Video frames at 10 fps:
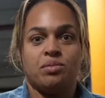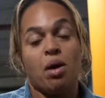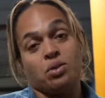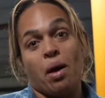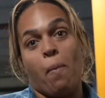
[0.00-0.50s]
Not
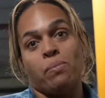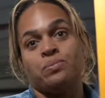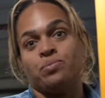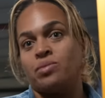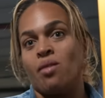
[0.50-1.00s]
okay. sitting,
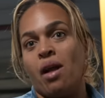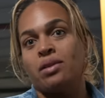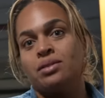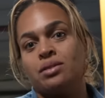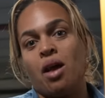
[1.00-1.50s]
but
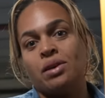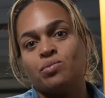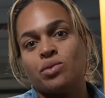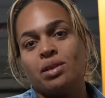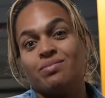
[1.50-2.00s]

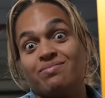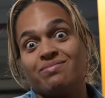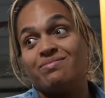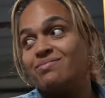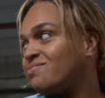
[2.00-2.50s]
take some
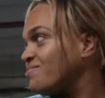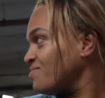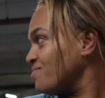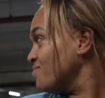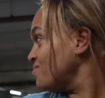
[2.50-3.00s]
something to
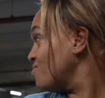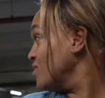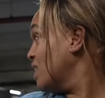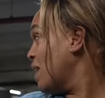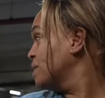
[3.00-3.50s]
take out.
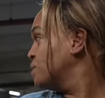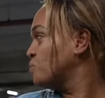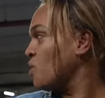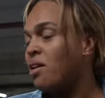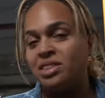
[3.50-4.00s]
Yeah. In it.